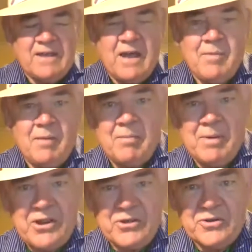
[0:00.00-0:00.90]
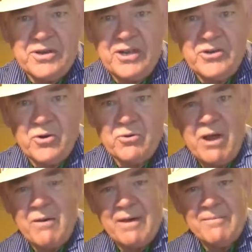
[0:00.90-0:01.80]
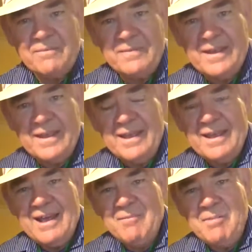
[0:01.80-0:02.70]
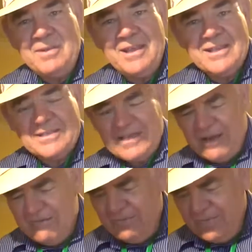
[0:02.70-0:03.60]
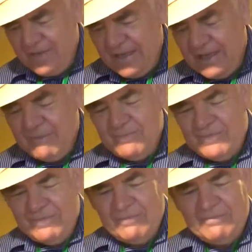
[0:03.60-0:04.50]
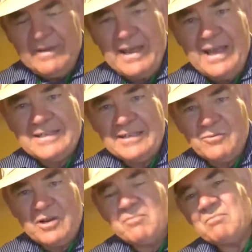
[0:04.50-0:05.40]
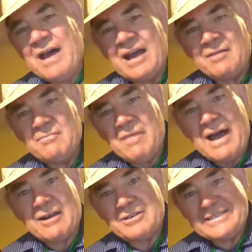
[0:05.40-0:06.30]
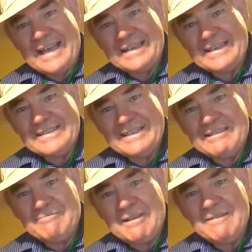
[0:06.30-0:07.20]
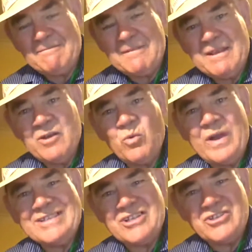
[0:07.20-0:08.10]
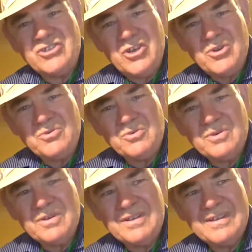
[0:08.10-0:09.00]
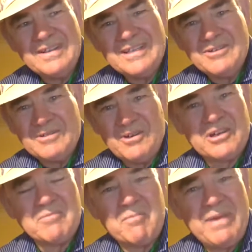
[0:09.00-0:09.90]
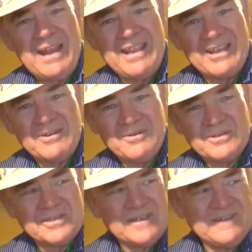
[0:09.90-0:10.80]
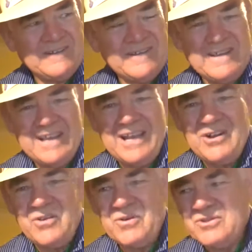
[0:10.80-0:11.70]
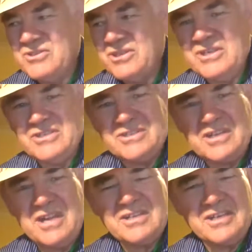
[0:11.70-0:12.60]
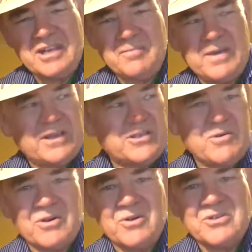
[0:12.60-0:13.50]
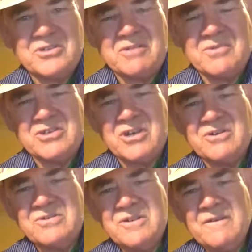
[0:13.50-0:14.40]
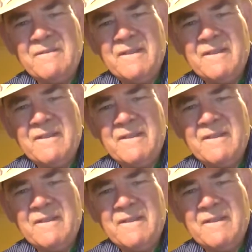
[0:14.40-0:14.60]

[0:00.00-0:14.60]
I'm a bloody good indoor rower. I remember years ago, my auntie, one of Margaret's aunties, said to me, when's it due? She was looking at my belly, of course. And I thought, Jesus, it is getting big too. I couldn't see my shoes.